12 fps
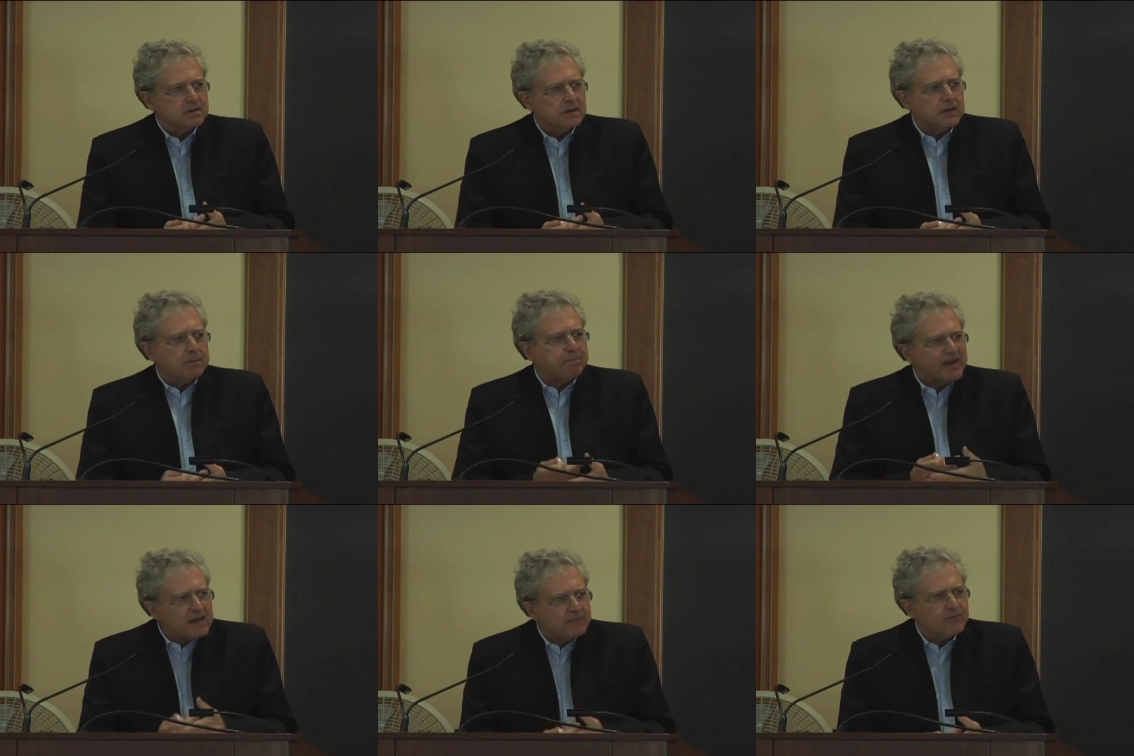They
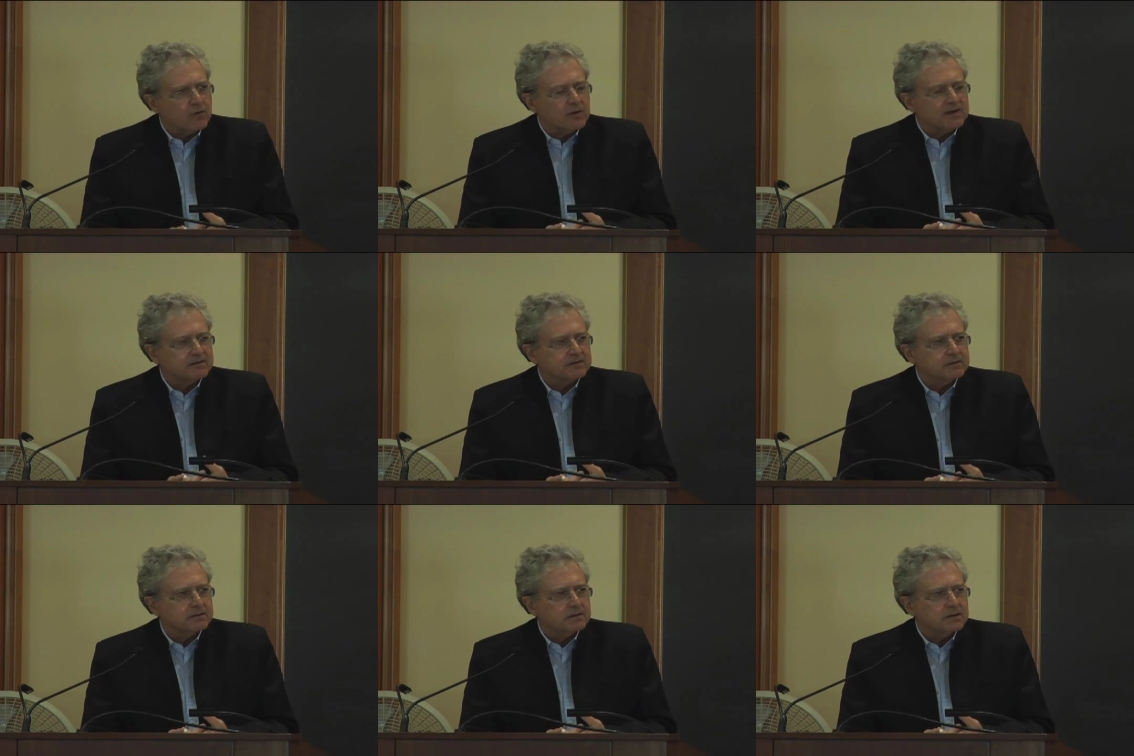pay for it.
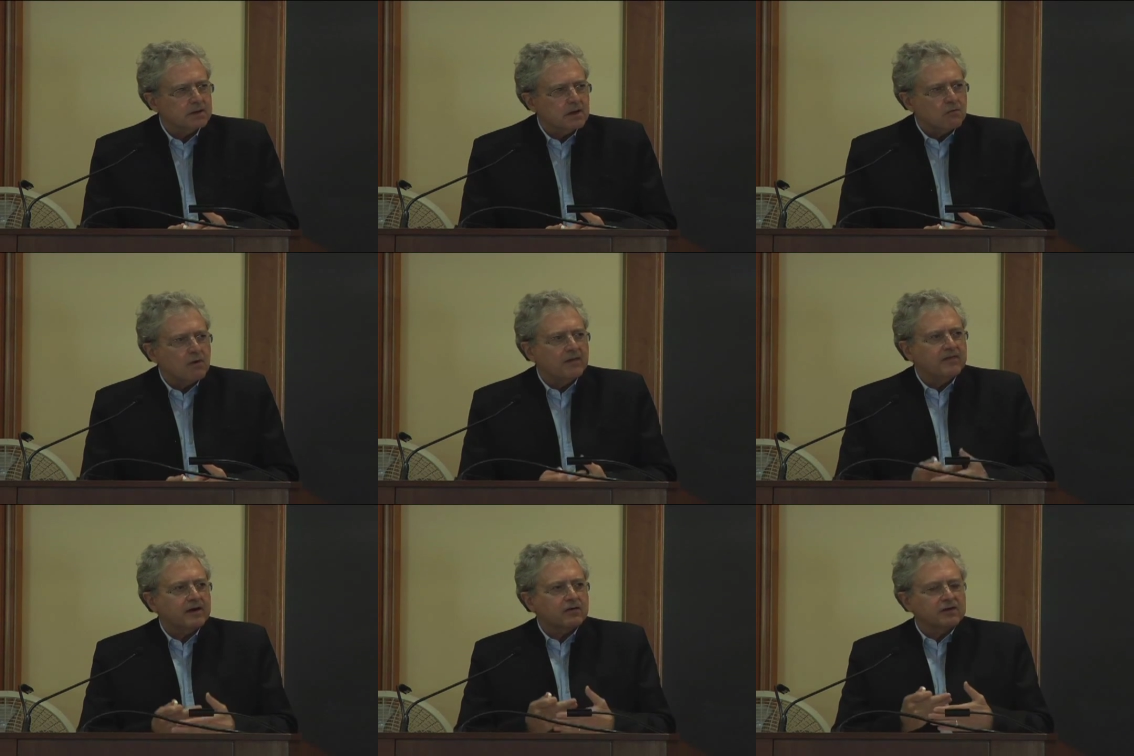when
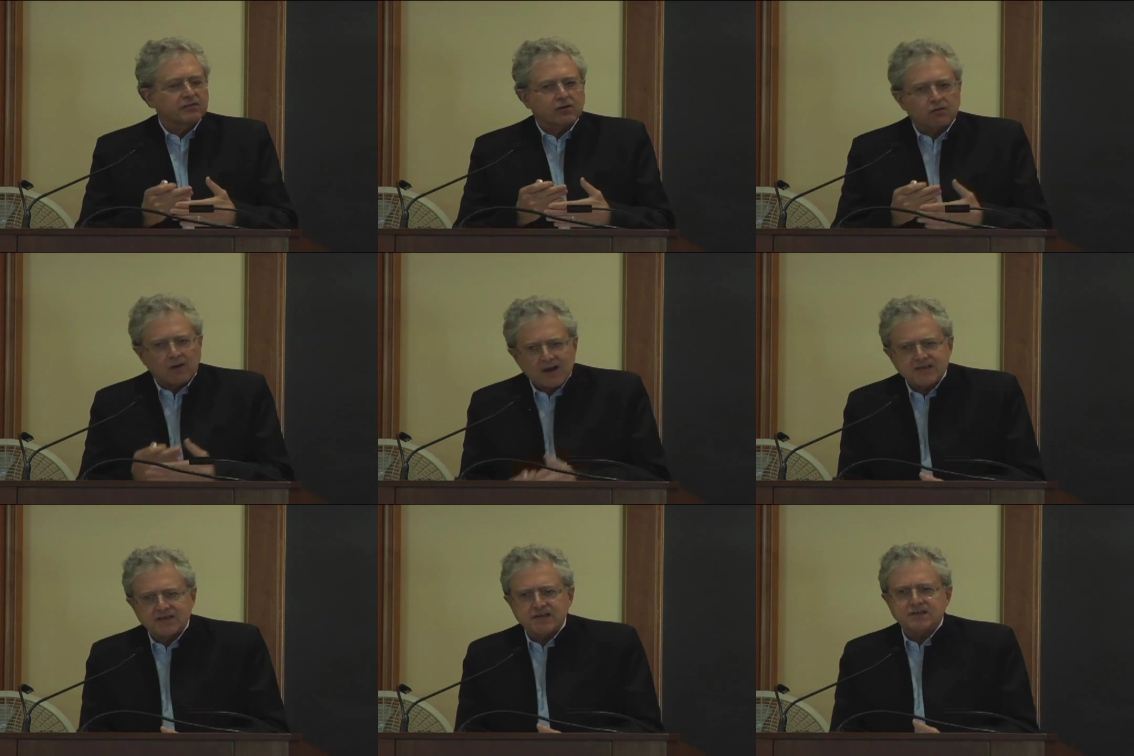there is a
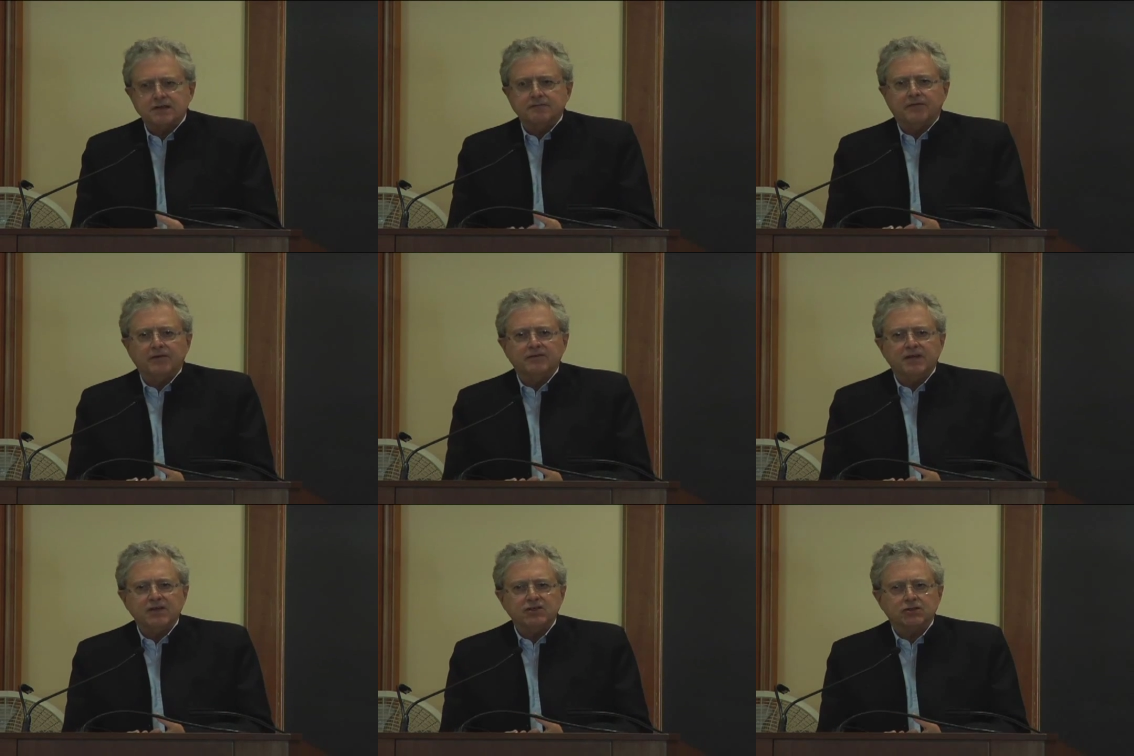crisis in
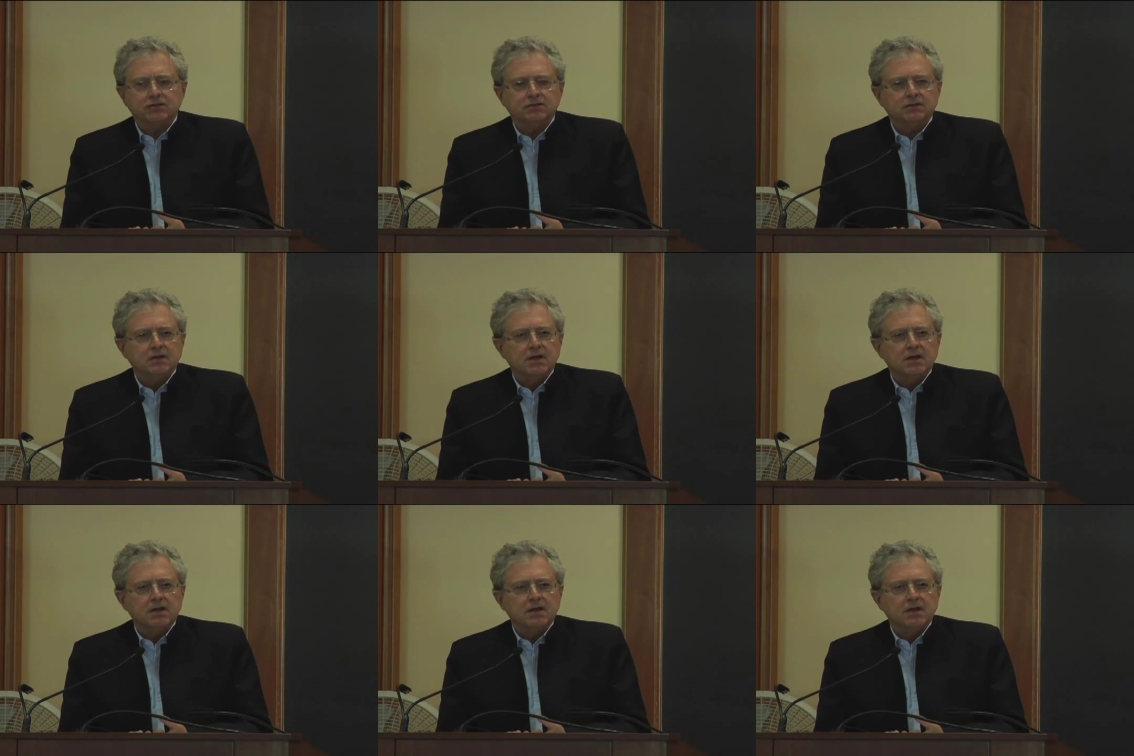foundation,